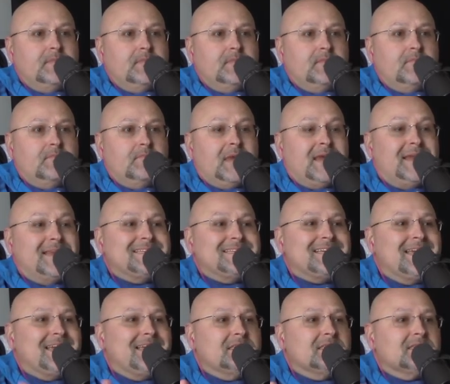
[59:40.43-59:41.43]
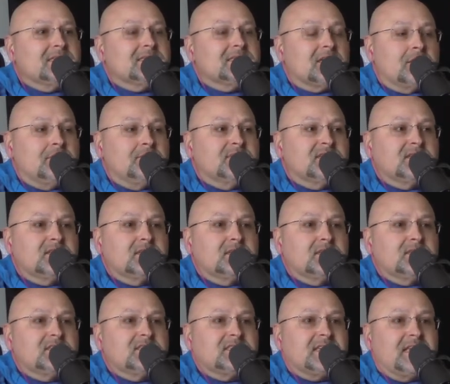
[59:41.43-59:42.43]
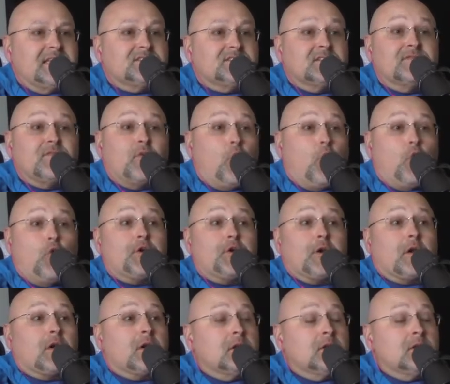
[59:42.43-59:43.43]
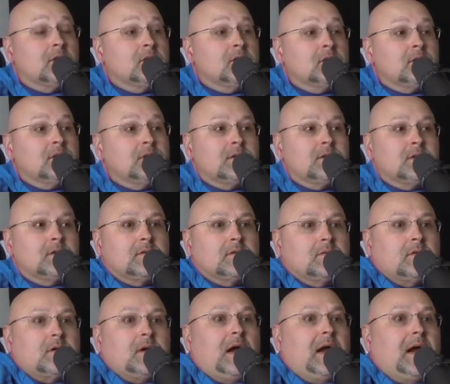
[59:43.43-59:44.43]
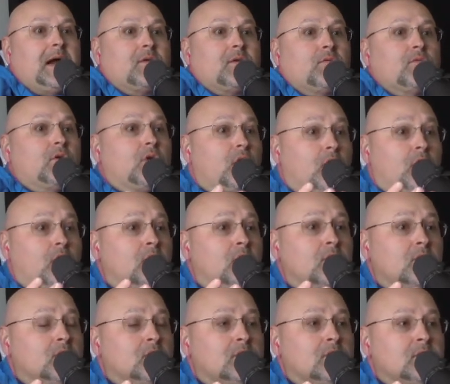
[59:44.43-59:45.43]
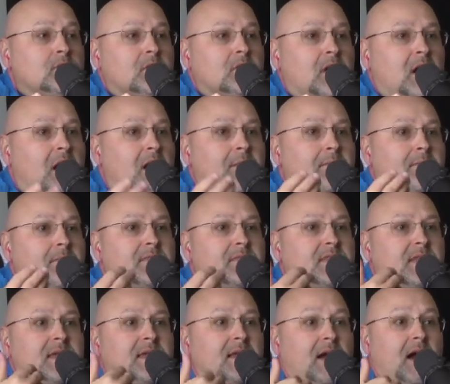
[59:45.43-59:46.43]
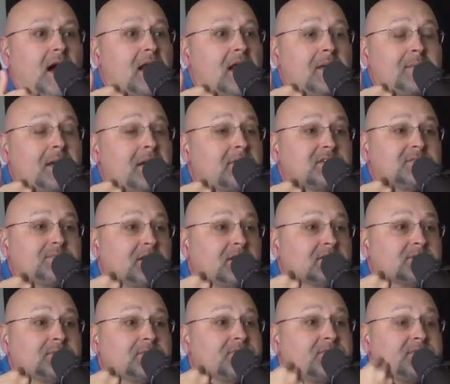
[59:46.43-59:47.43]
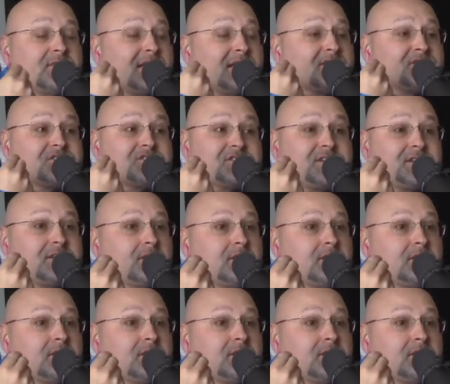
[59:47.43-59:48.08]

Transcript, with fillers: maintains some sense of order? I don't know. Um, thank God I'm not responsible for that shit.